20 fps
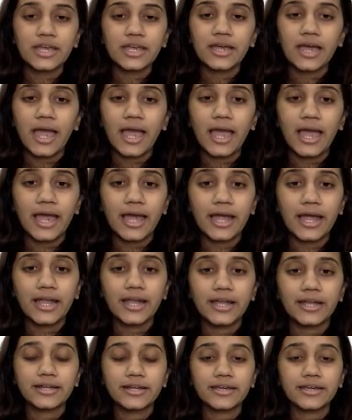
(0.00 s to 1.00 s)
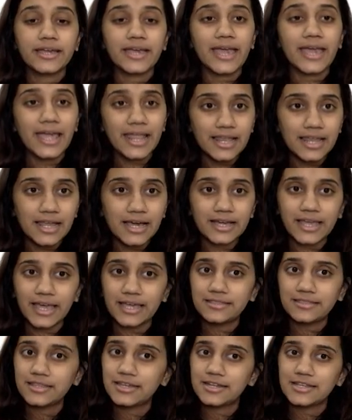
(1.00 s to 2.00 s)
And elle,
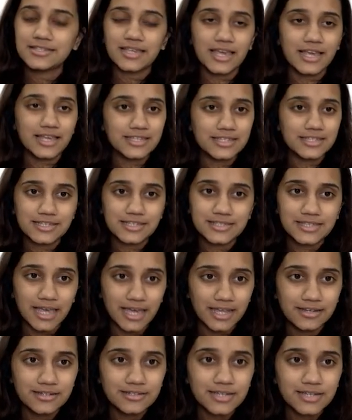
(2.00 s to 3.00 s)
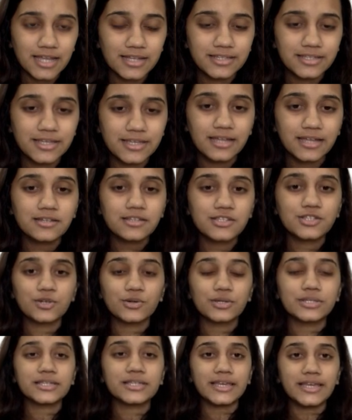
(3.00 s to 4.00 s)
again there is S is silent at the end,
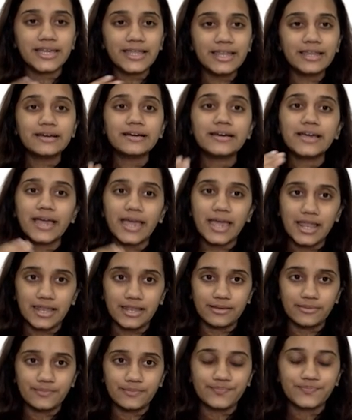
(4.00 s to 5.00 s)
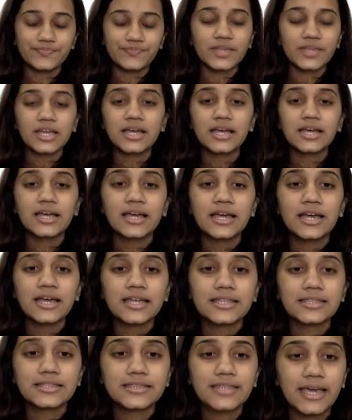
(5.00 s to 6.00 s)
so it's il, elle.
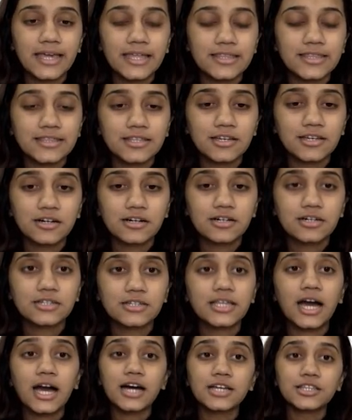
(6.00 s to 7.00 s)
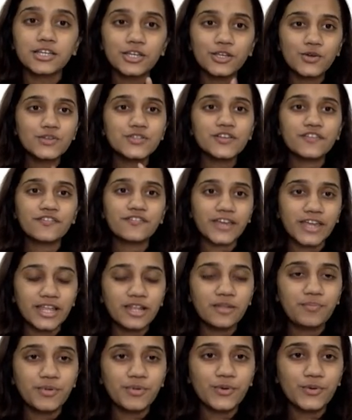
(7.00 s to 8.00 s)
Then the other use of
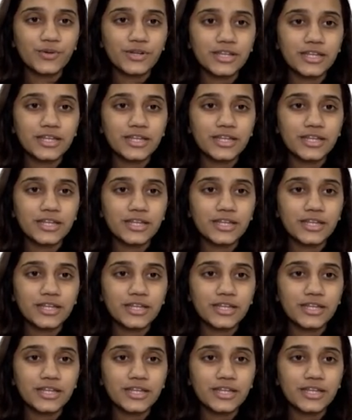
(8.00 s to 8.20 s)
il plural